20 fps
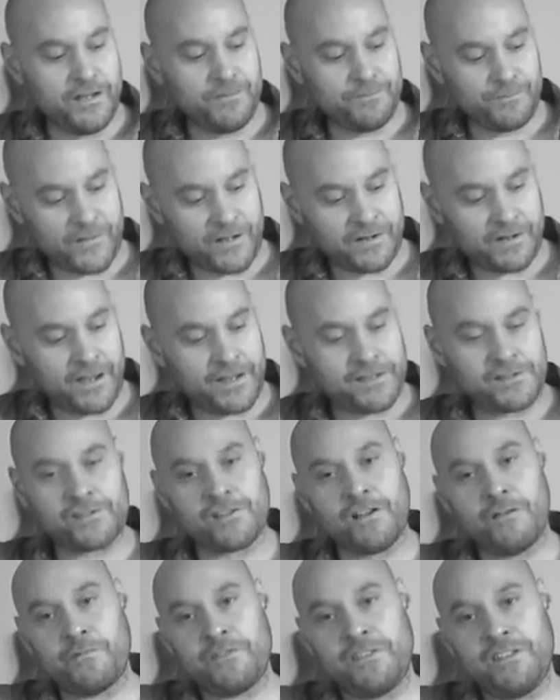in, okay,
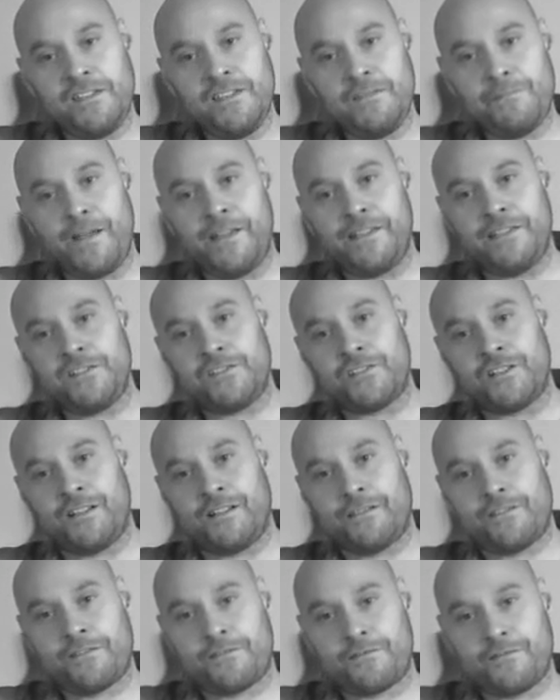starting with the E
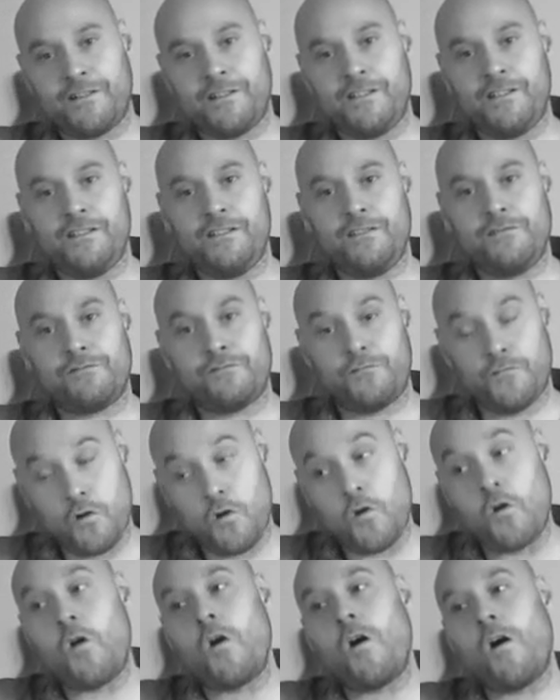major. 3,
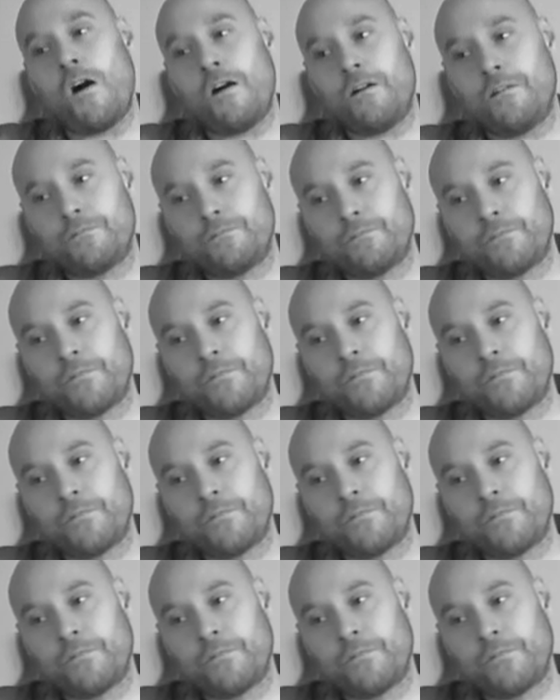4.